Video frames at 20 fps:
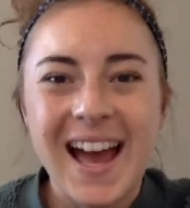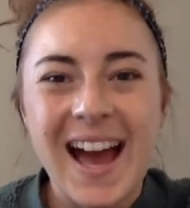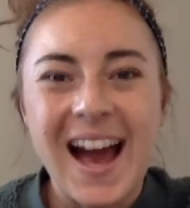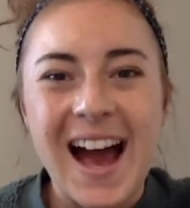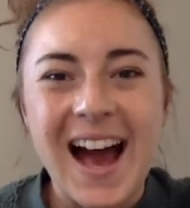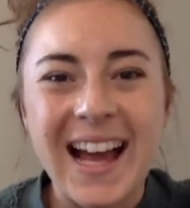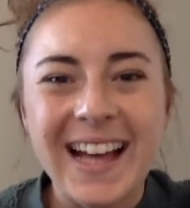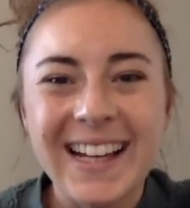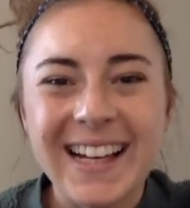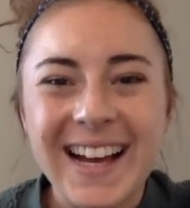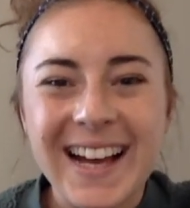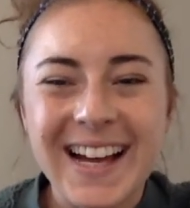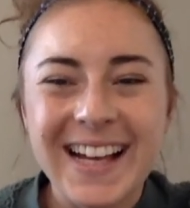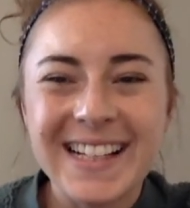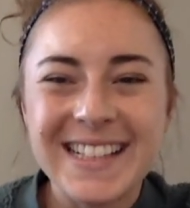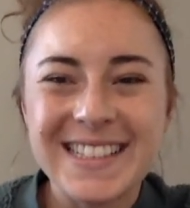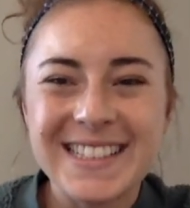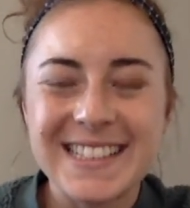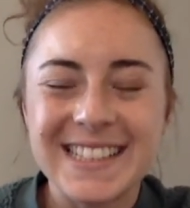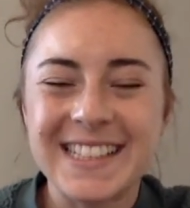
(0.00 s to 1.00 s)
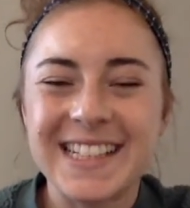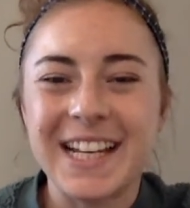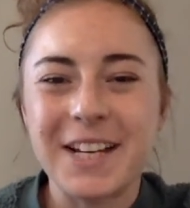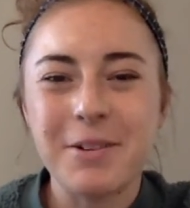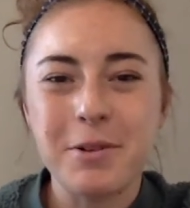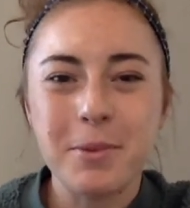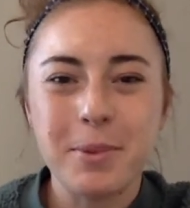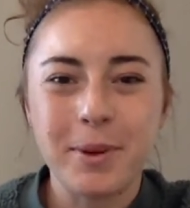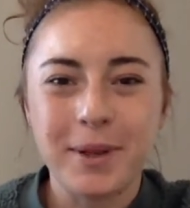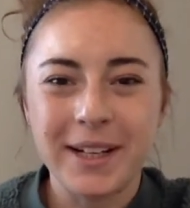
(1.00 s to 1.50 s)
Hi guys, today we're
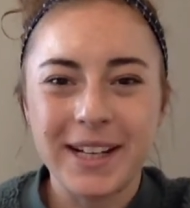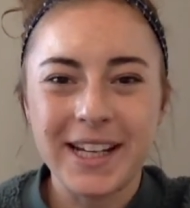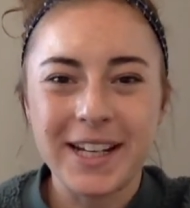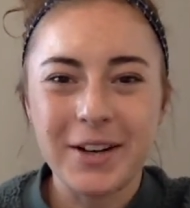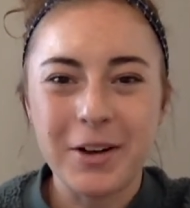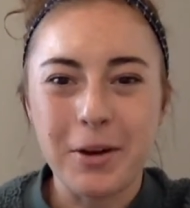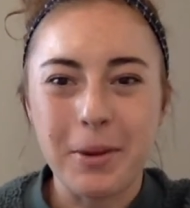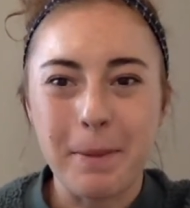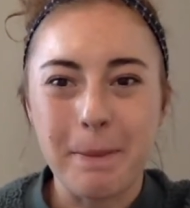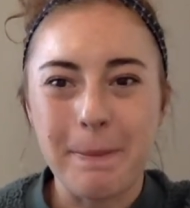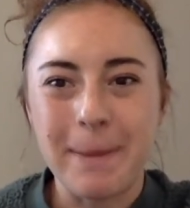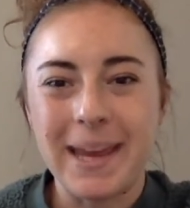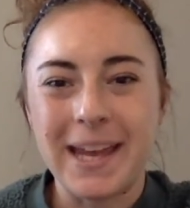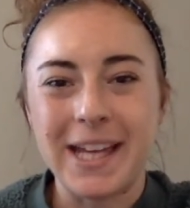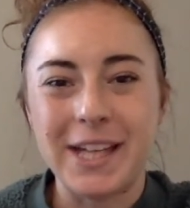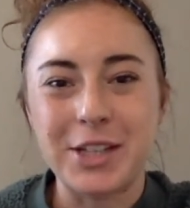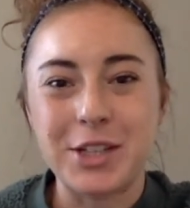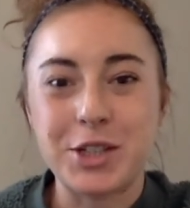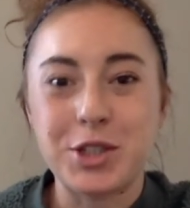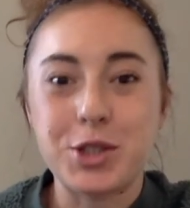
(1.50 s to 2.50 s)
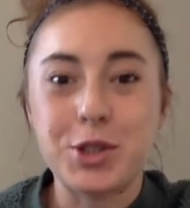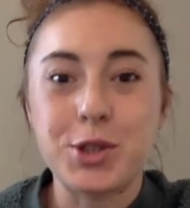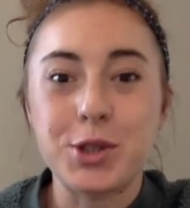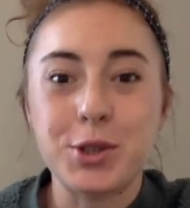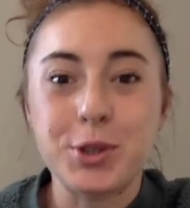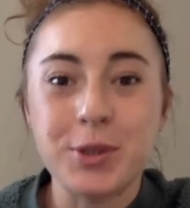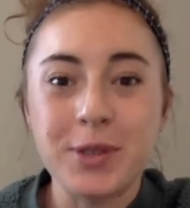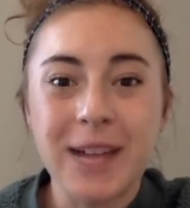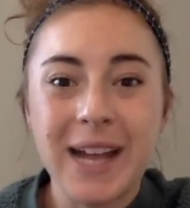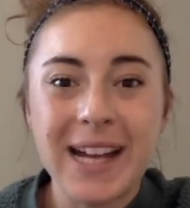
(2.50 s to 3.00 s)
working on page
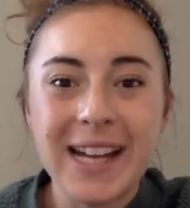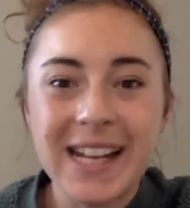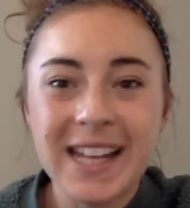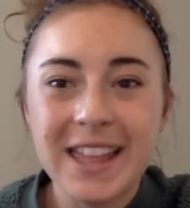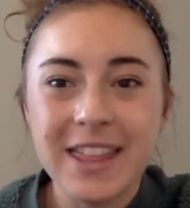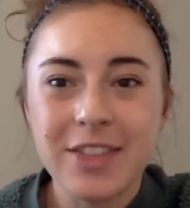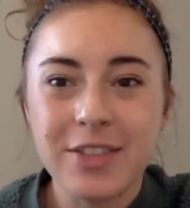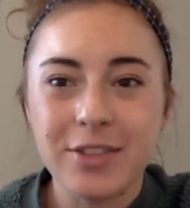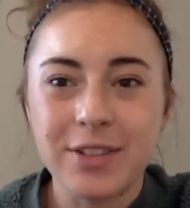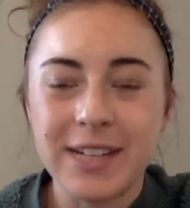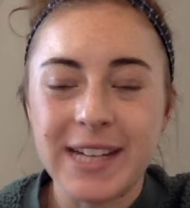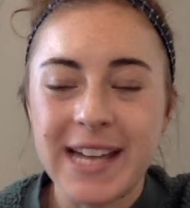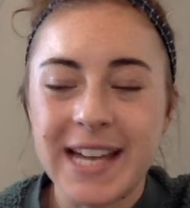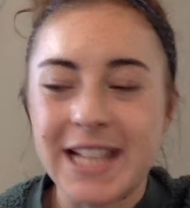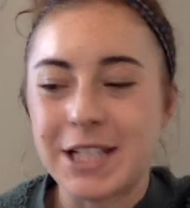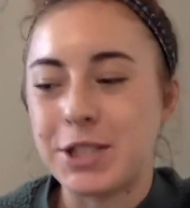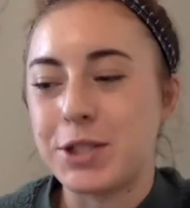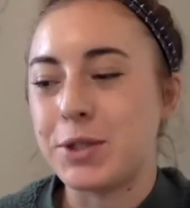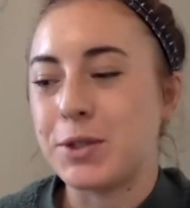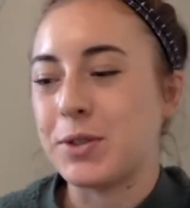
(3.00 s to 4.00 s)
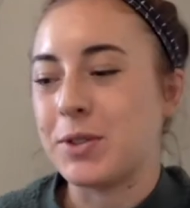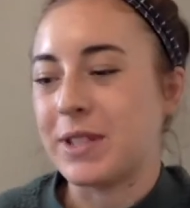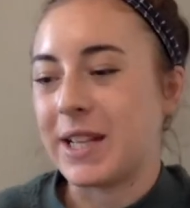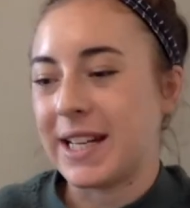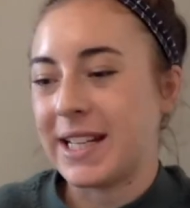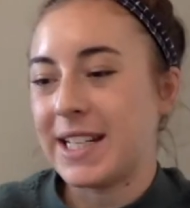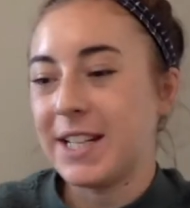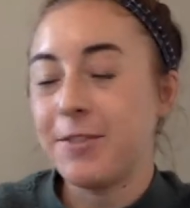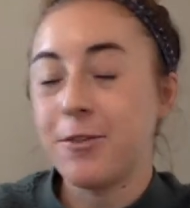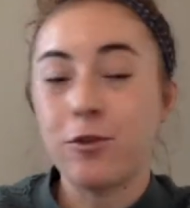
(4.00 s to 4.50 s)
293 and
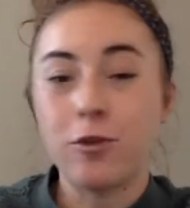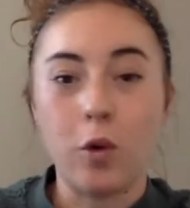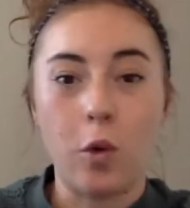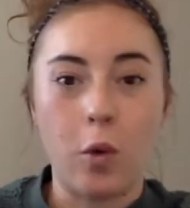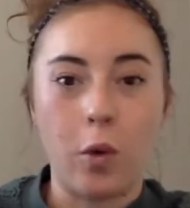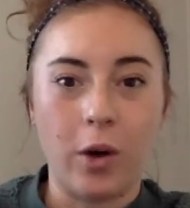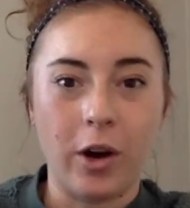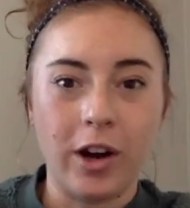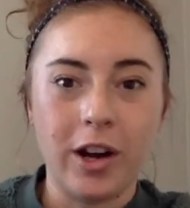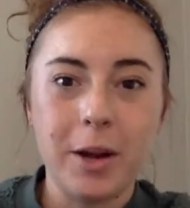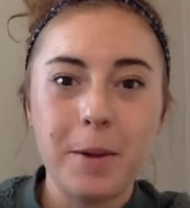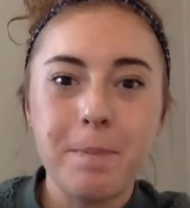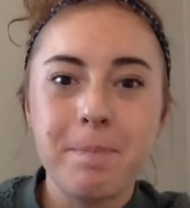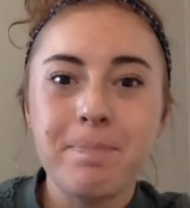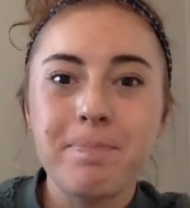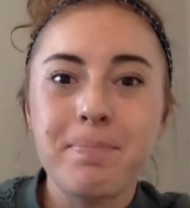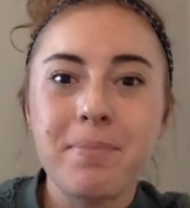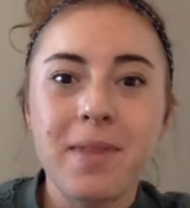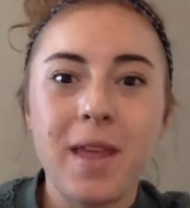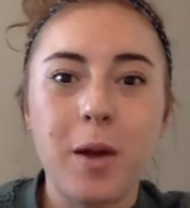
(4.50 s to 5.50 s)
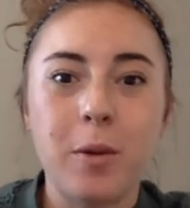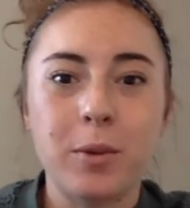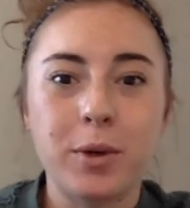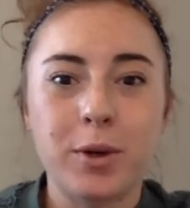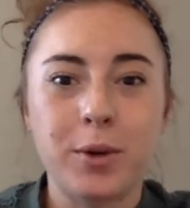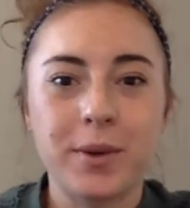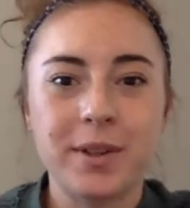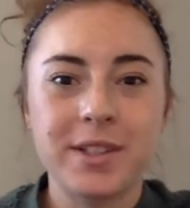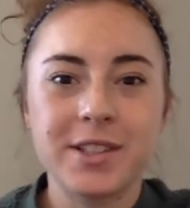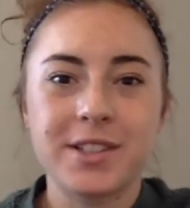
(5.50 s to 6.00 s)
294 and we're
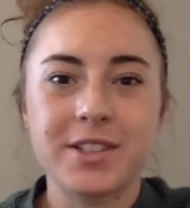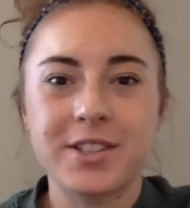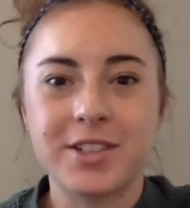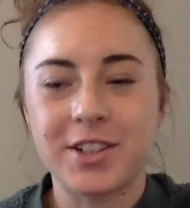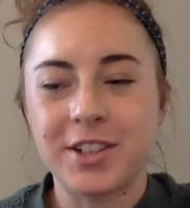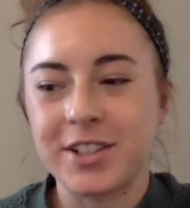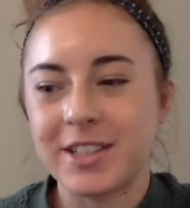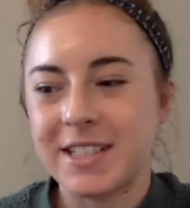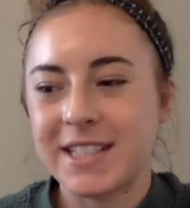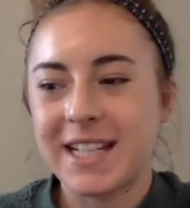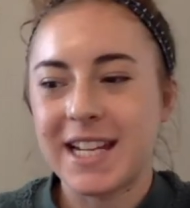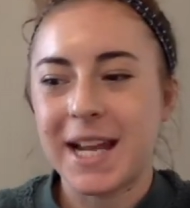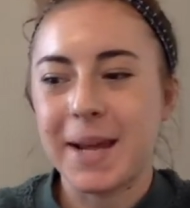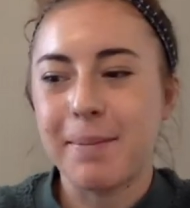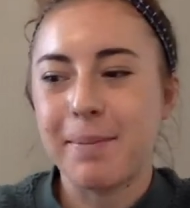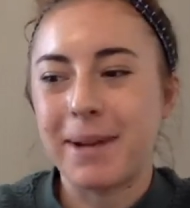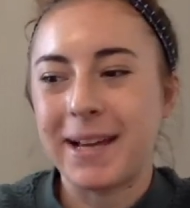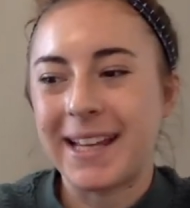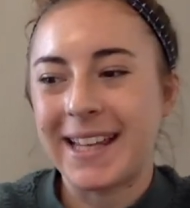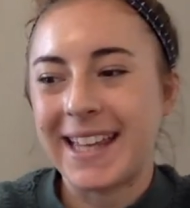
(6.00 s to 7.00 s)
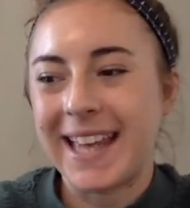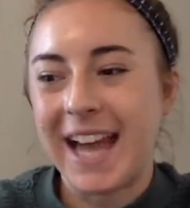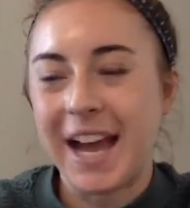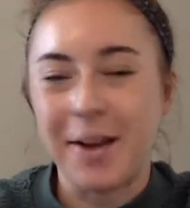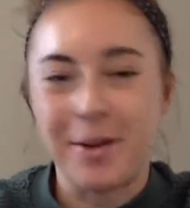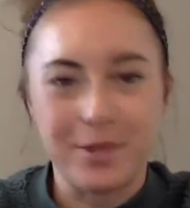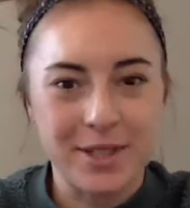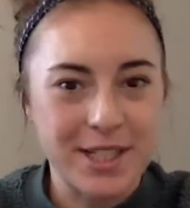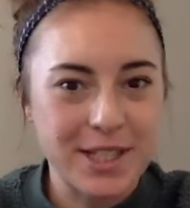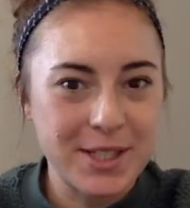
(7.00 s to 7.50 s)
going to start today by
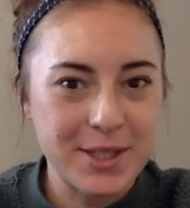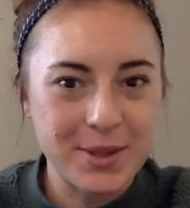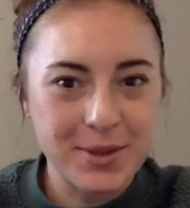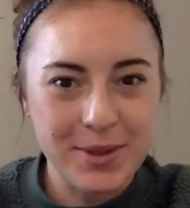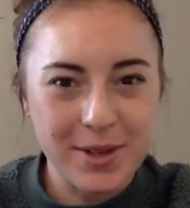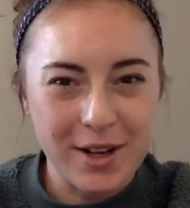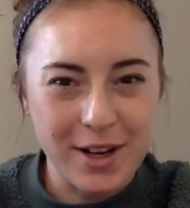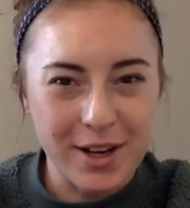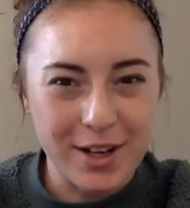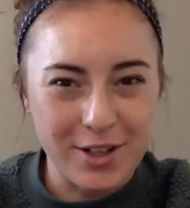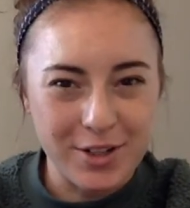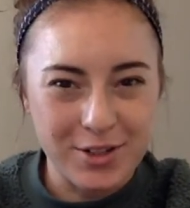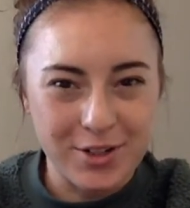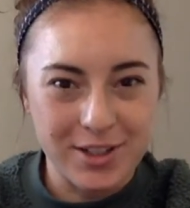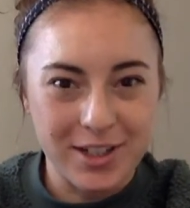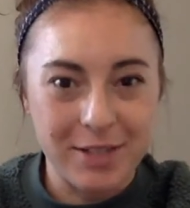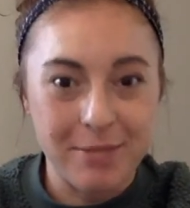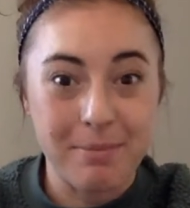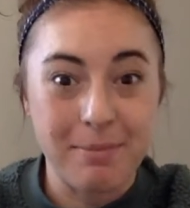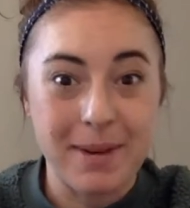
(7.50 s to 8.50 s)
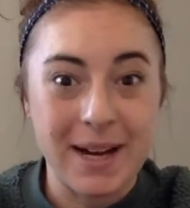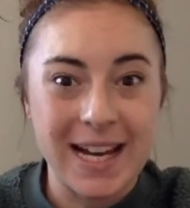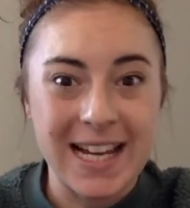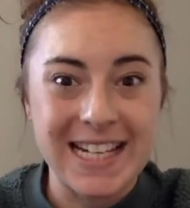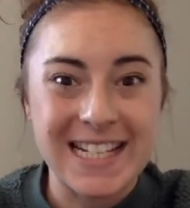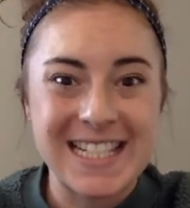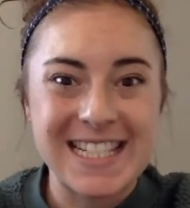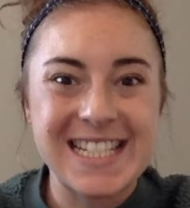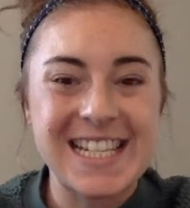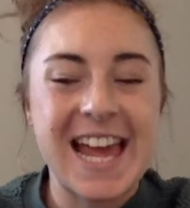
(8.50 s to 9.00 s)
counting to 100 by
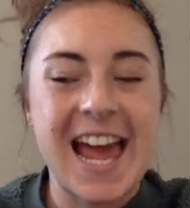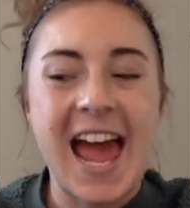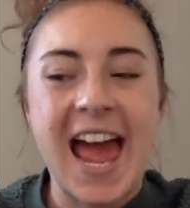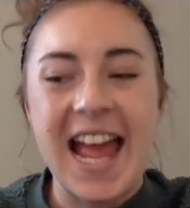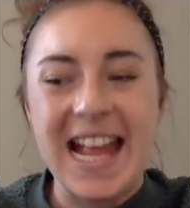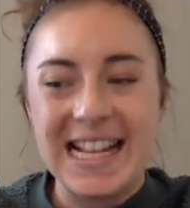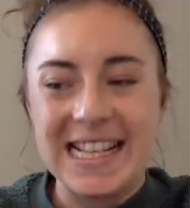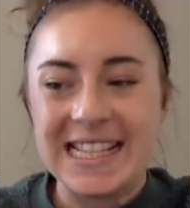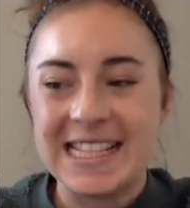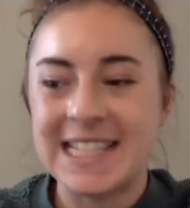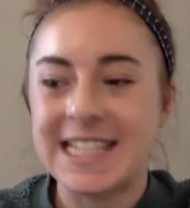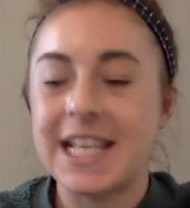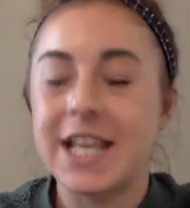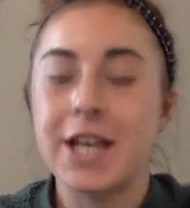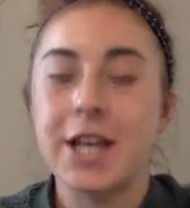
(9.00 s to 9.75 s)
tens.